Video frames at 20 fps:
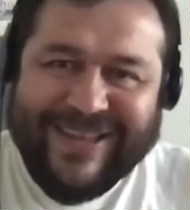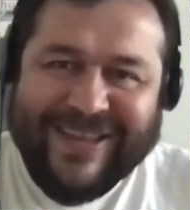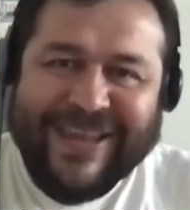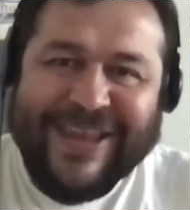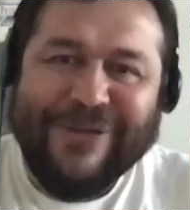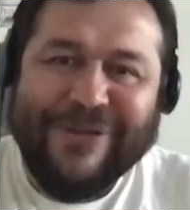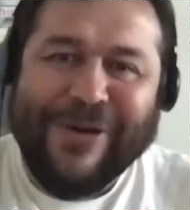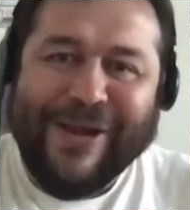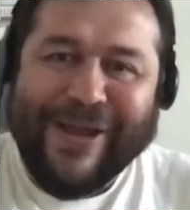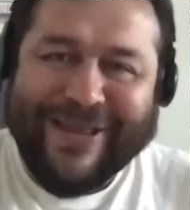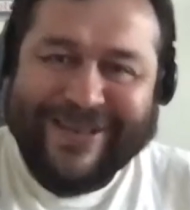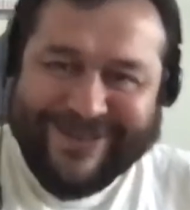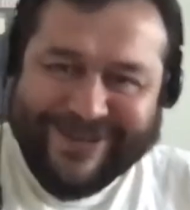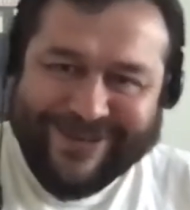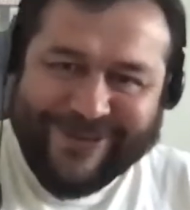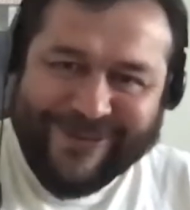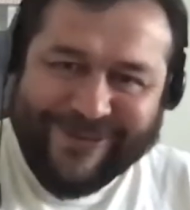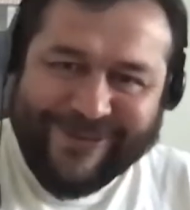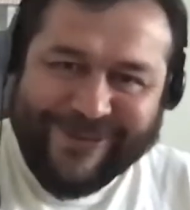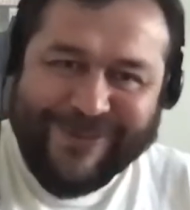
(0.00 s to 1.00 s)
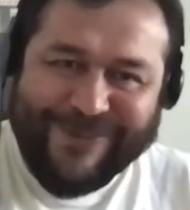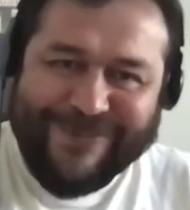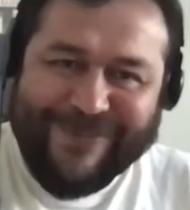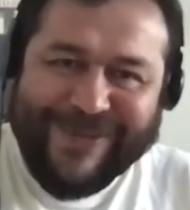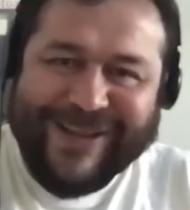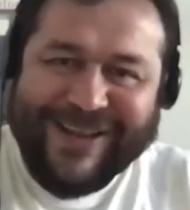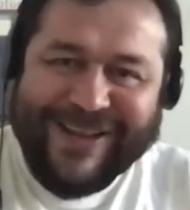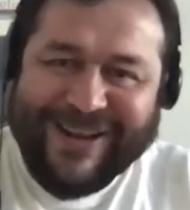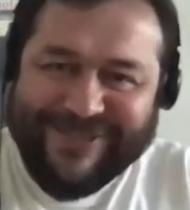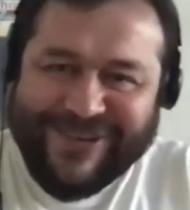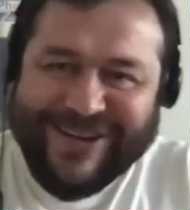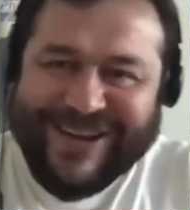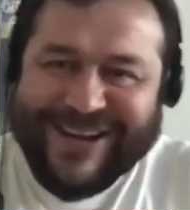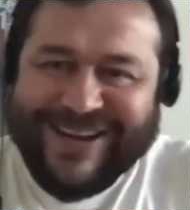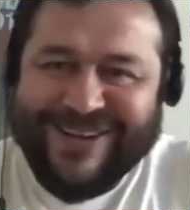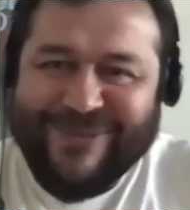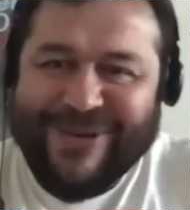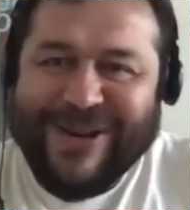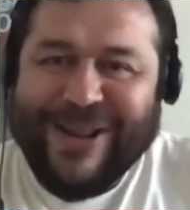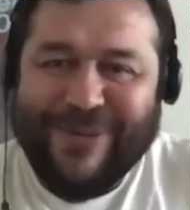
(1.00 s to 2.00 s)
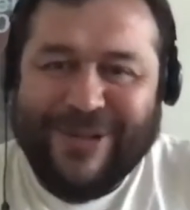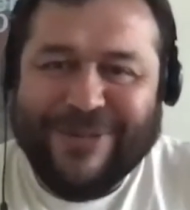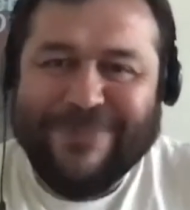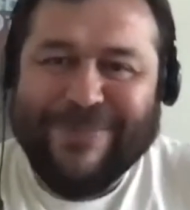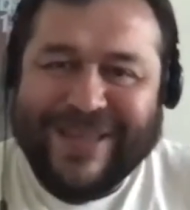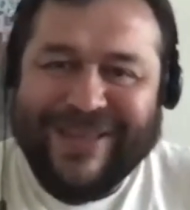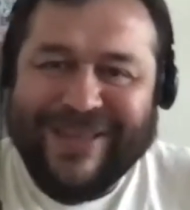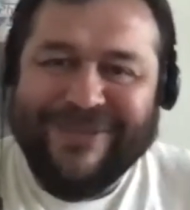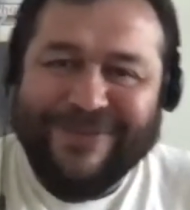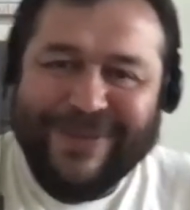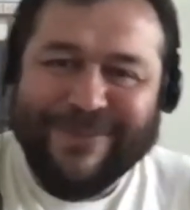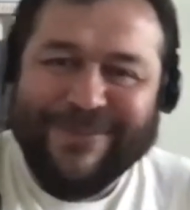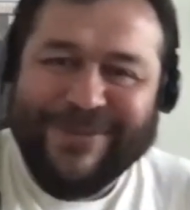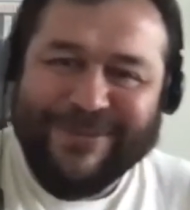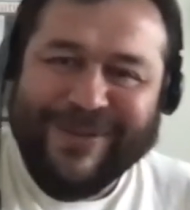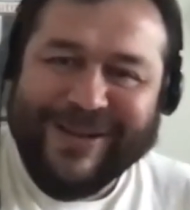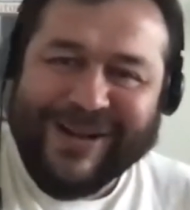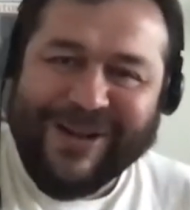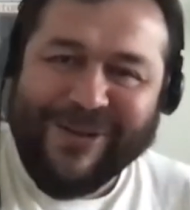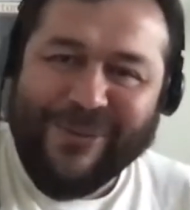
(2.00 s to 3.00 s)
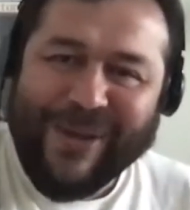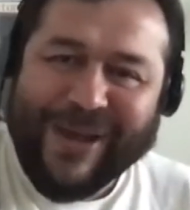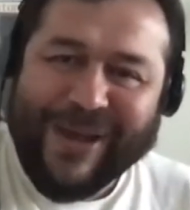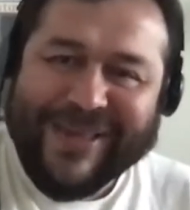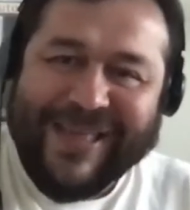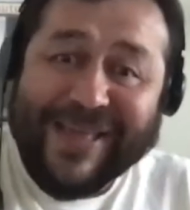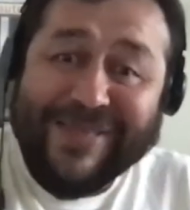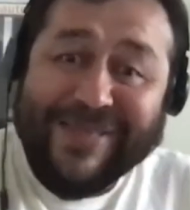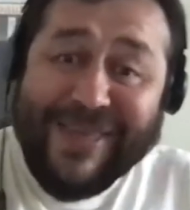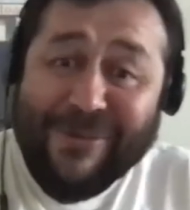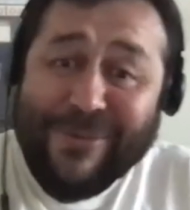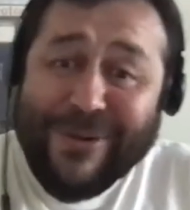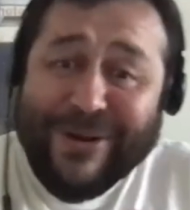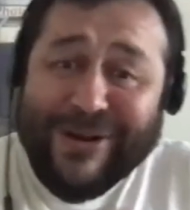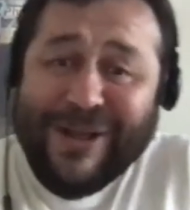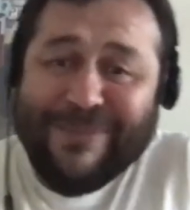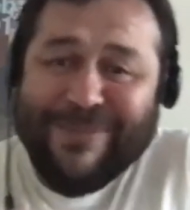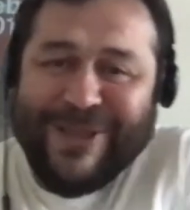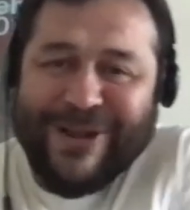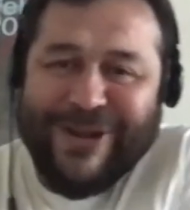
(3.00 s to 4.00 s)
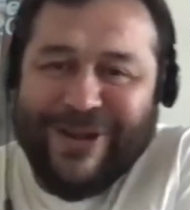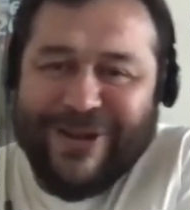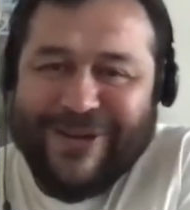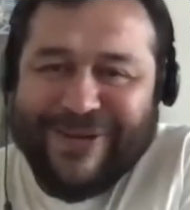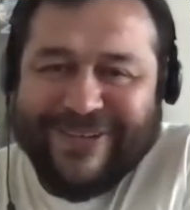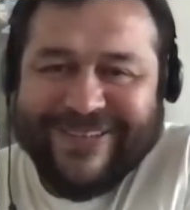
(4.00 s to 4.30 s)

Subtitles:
era of my career, when I was making films in black and white, and then will come the color.